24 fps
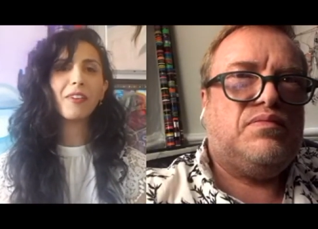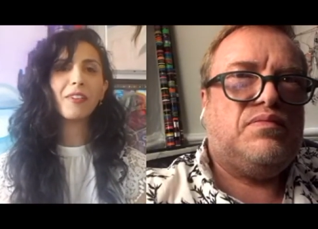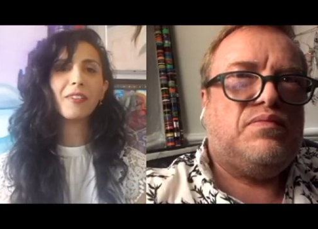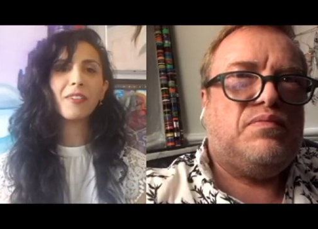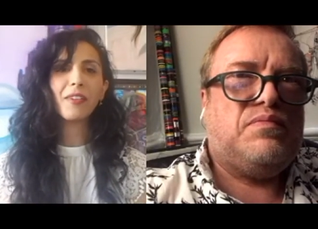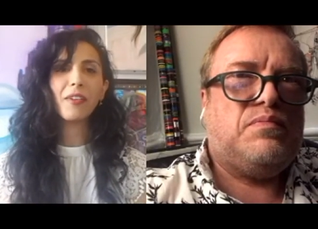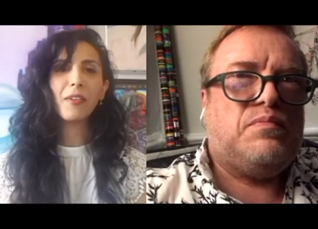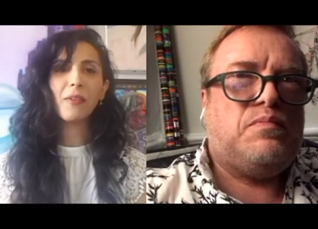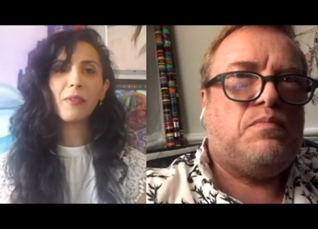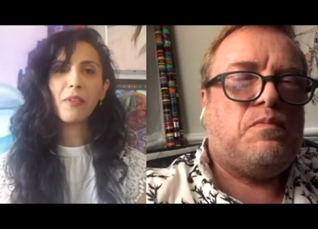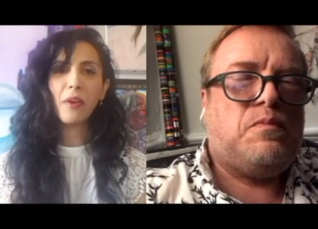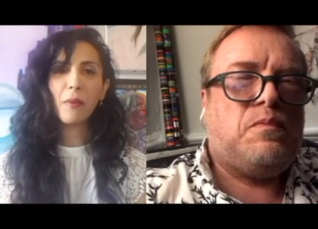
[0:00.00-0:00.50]

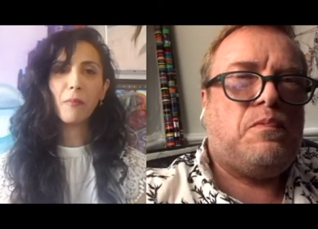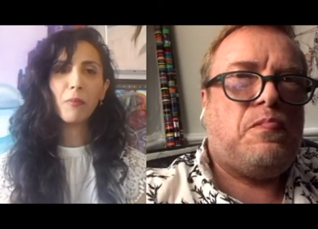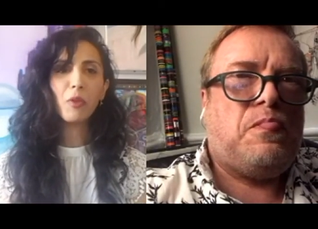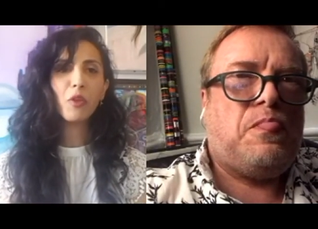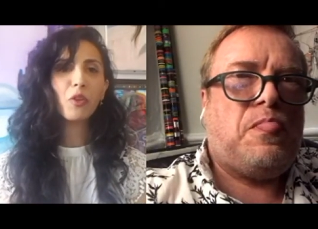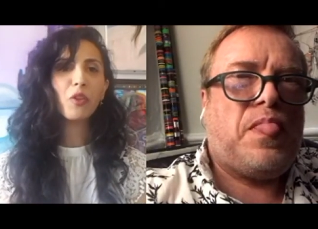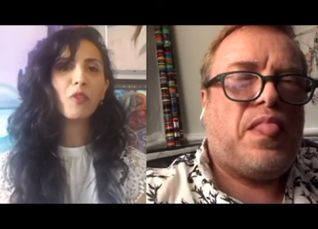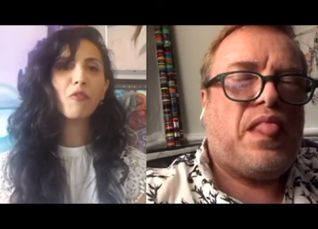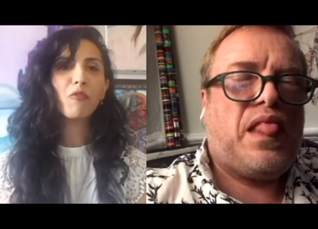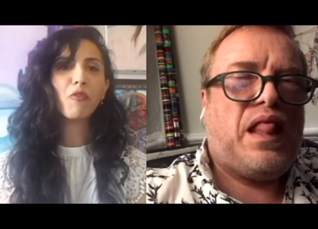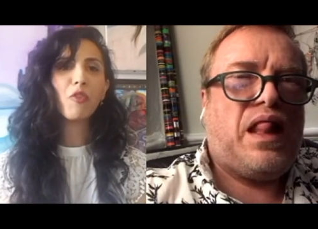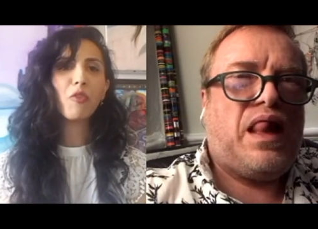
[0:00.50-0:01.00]
Speaker 1: and I'm
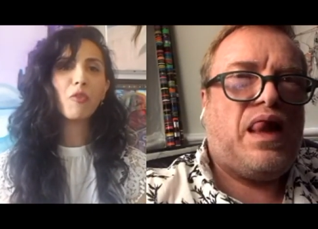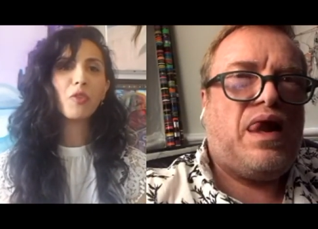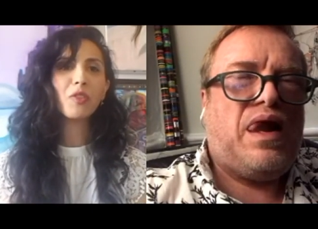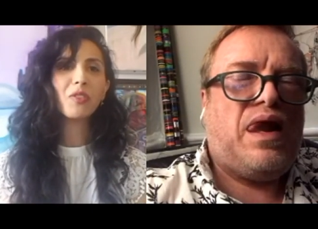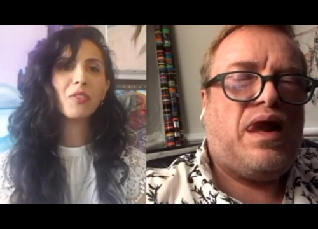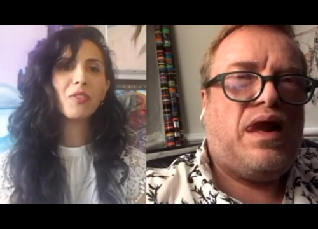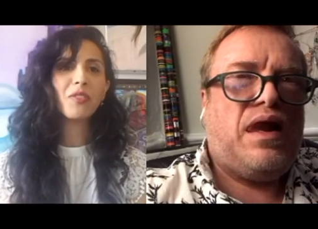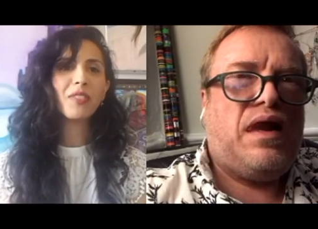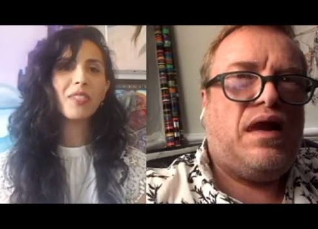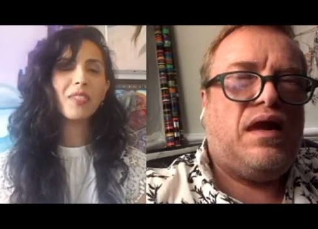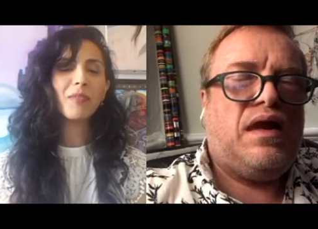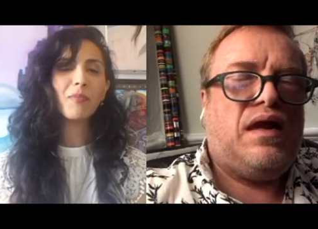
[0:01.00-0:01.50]
looking forward to
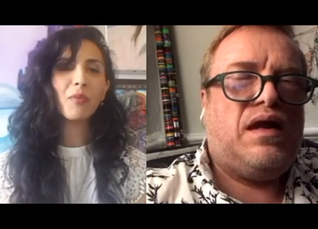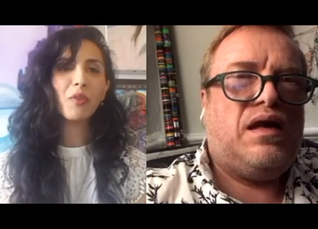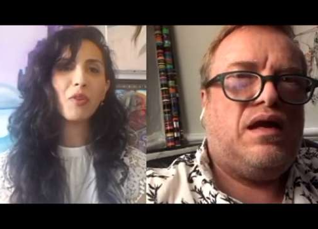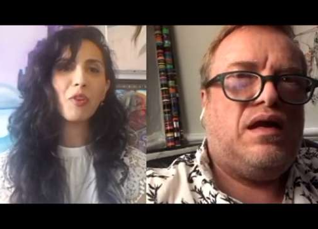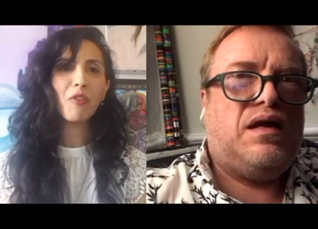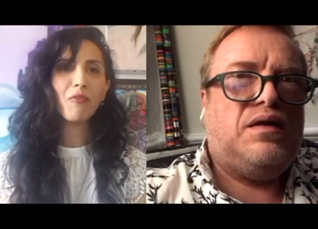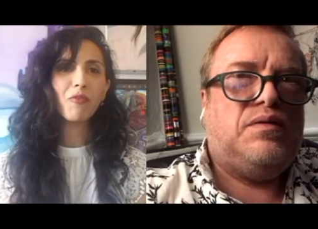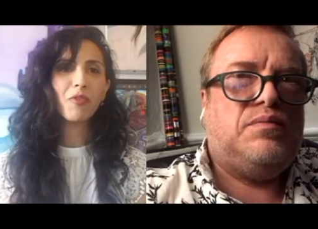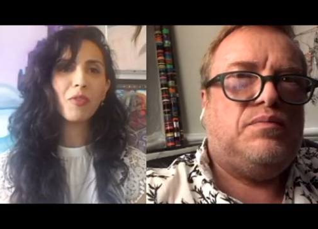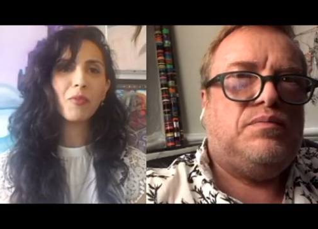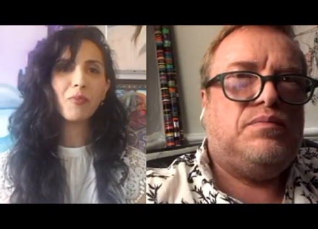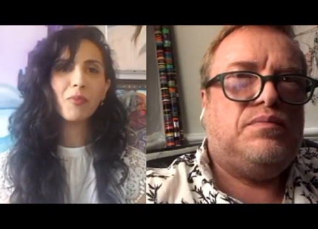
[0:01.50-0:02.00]
see more of
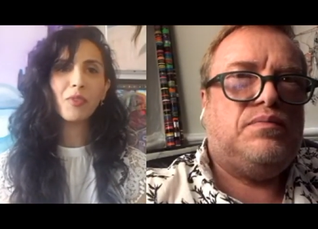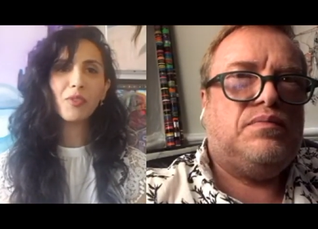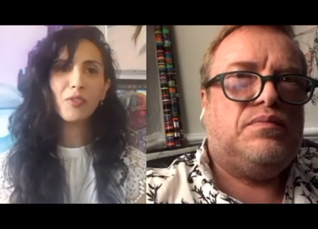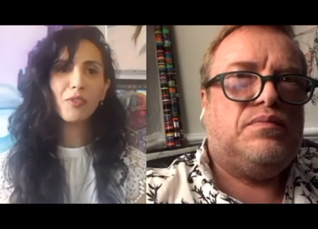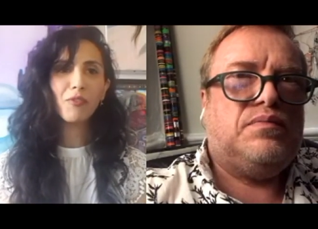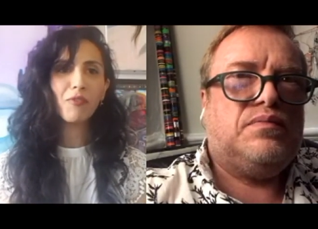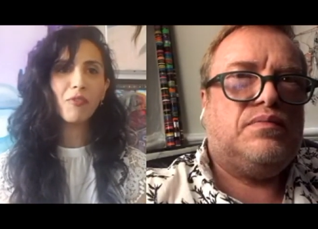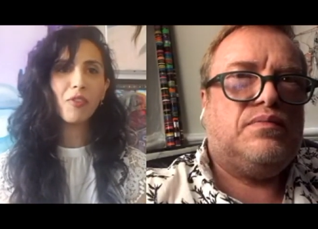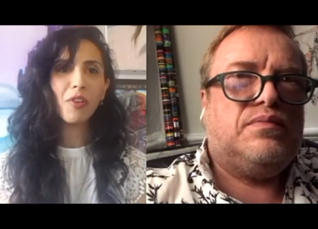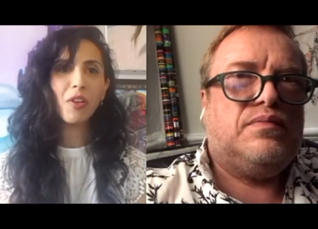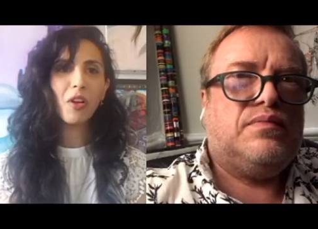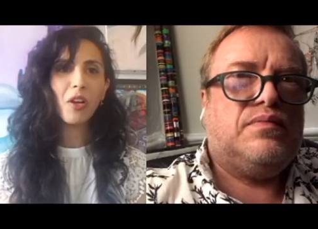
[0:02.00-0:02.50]
your
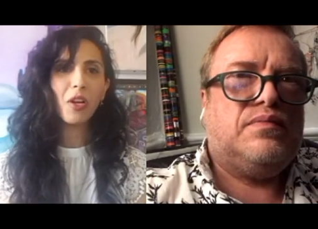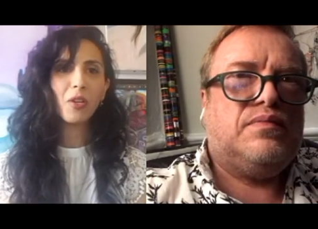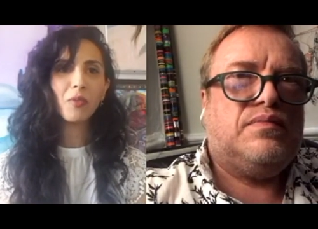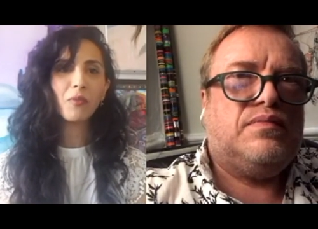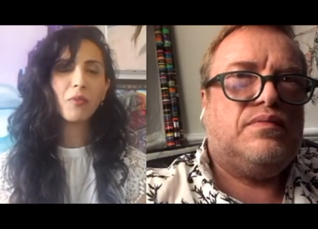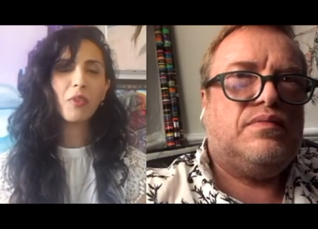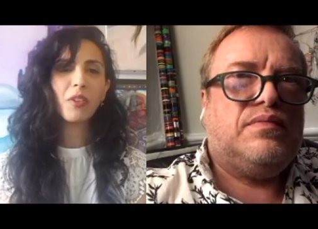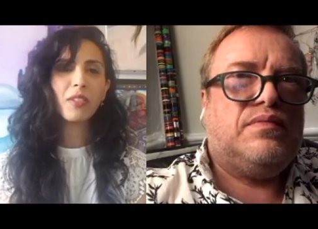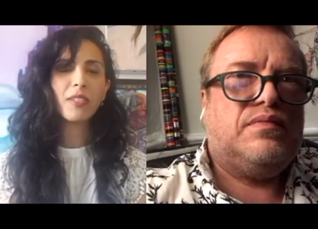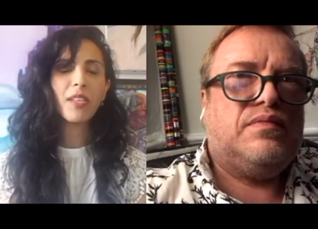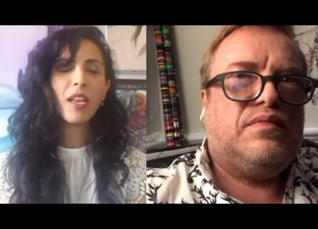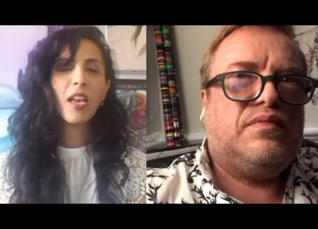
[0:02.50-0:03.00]
beautiful
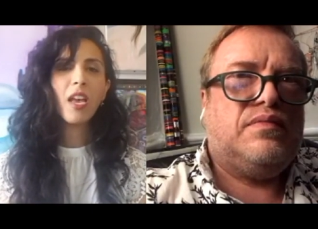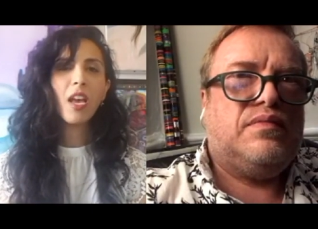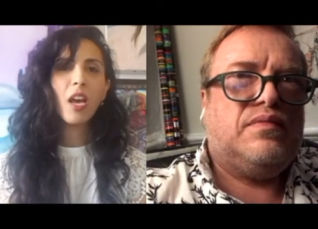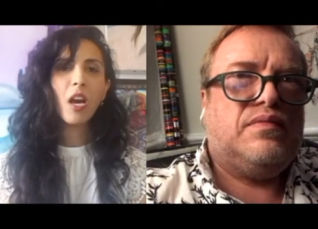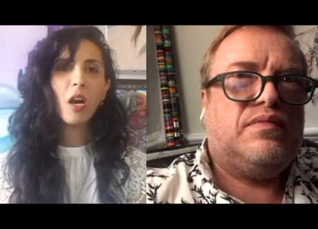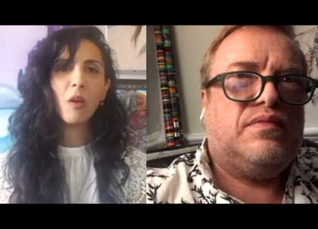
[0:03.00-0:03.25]
artworks. I will